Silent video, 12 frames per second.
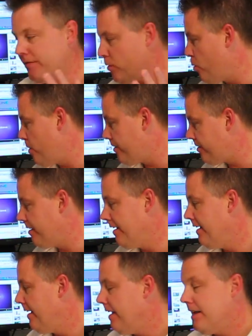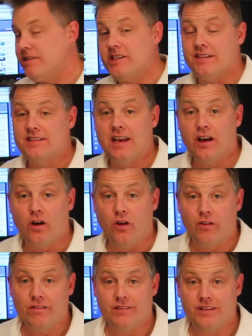Of course, as you can
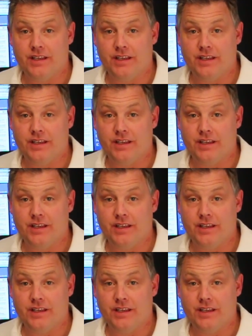tell,